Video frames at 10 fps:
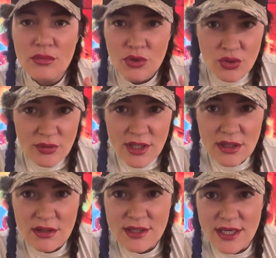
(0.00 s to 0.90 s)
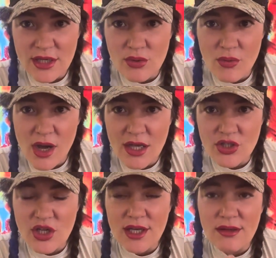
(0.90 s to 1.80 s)
you can continue
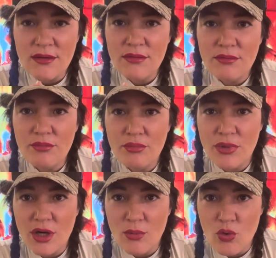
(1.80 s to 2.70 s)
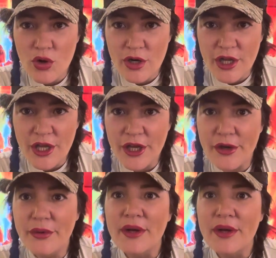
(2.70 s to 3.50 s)
watching, but I'm warning you.